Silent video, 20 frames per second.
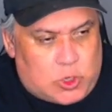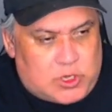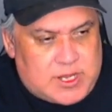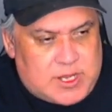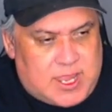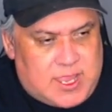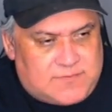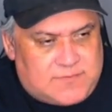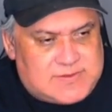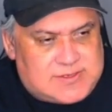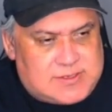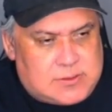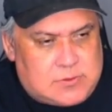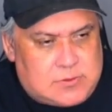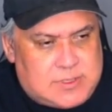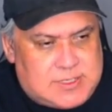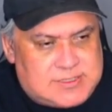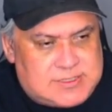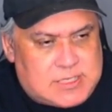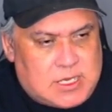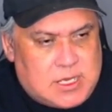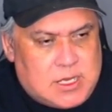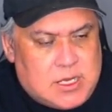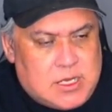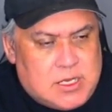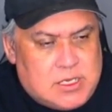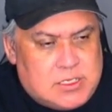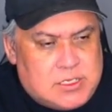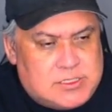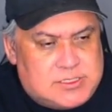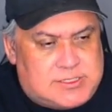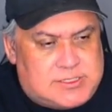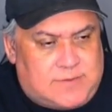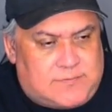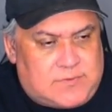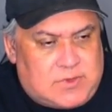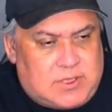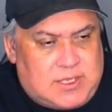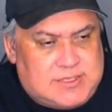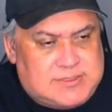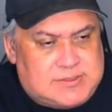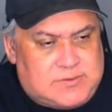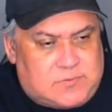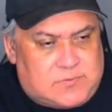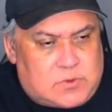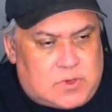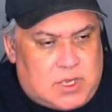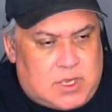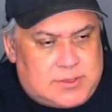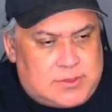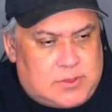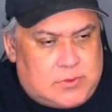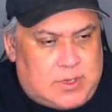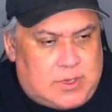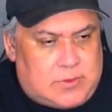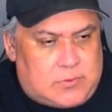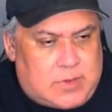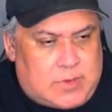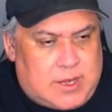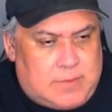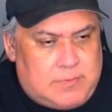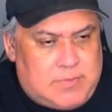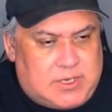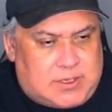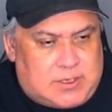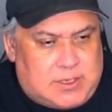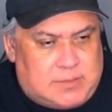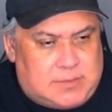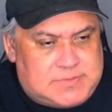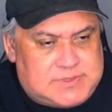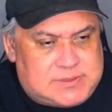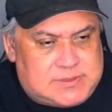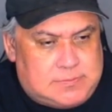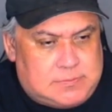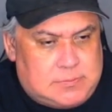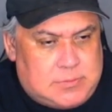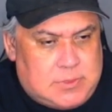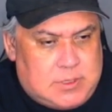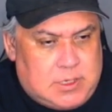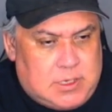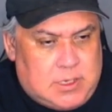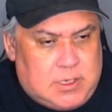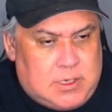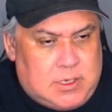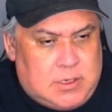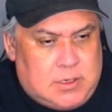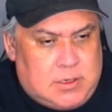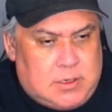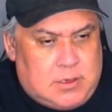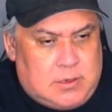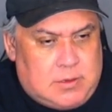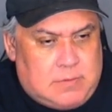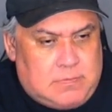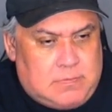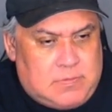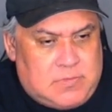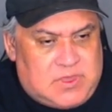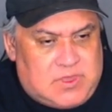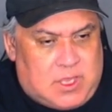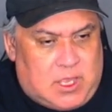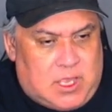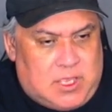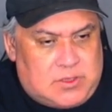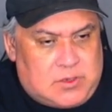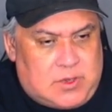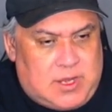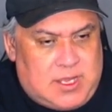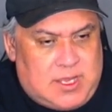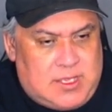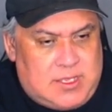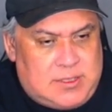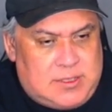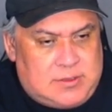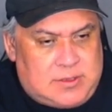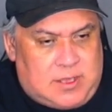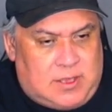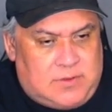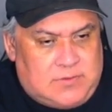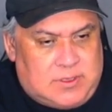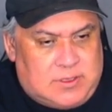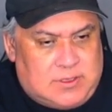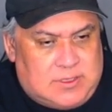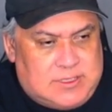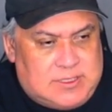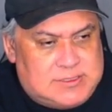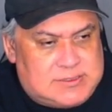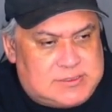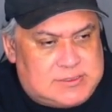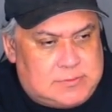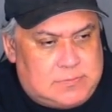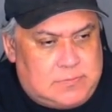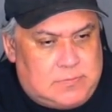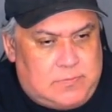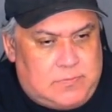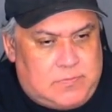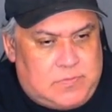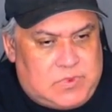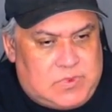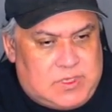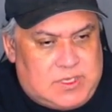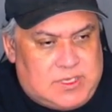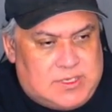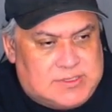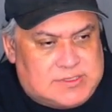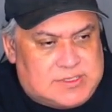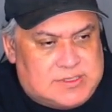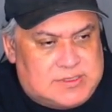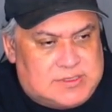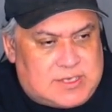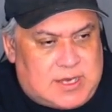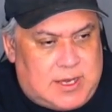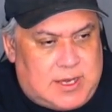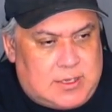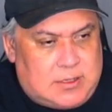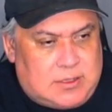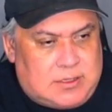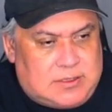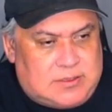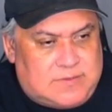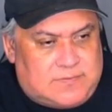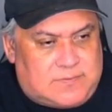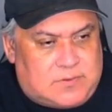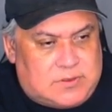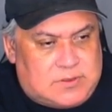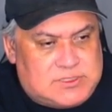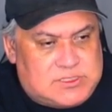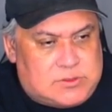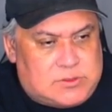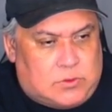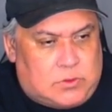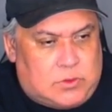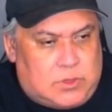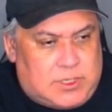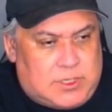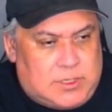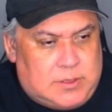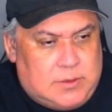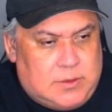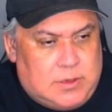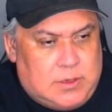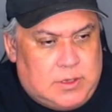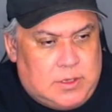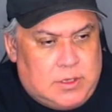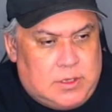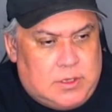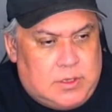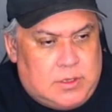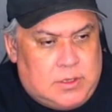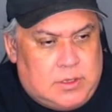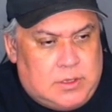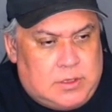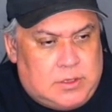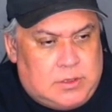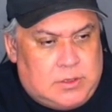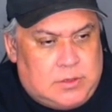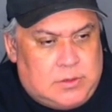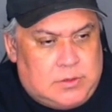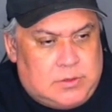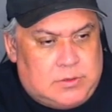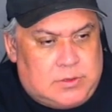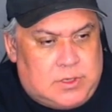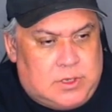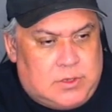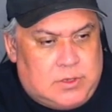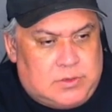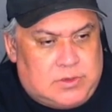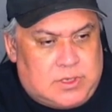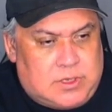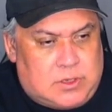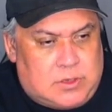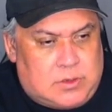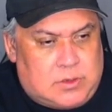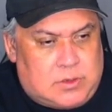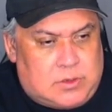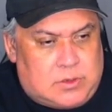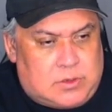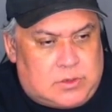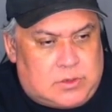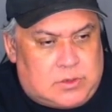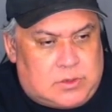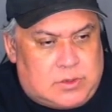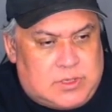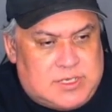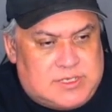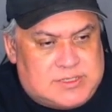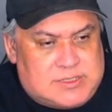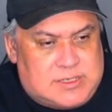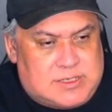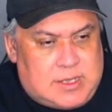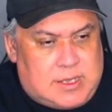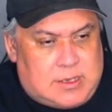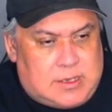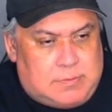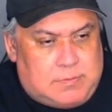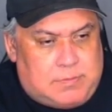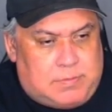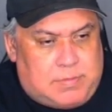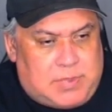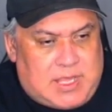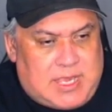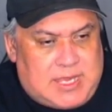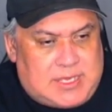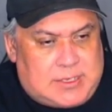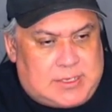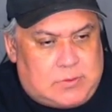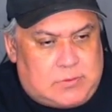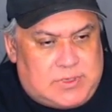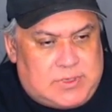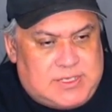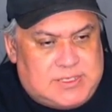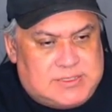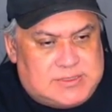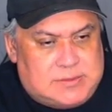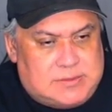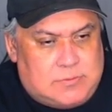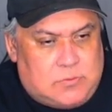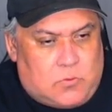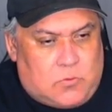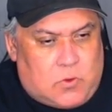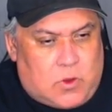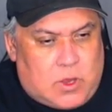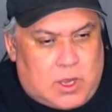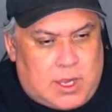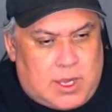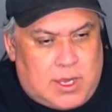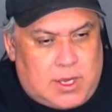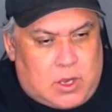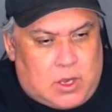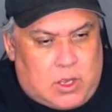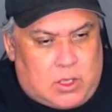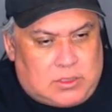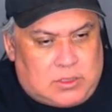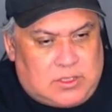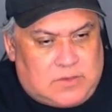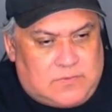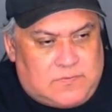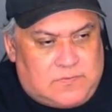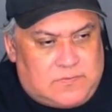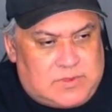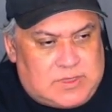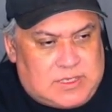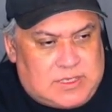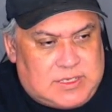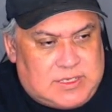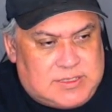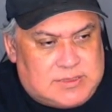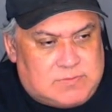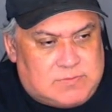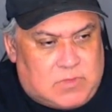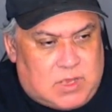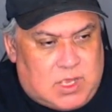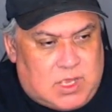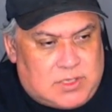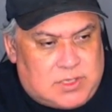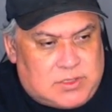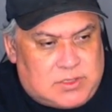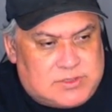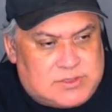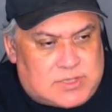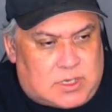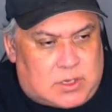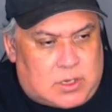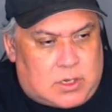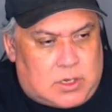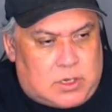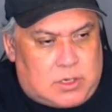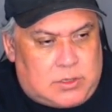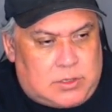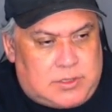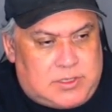F-Series, Chevrolet Silverado, and Ram pickups. The other end of the list is an entirely different story, though there isn't a blanket reason why all of these models are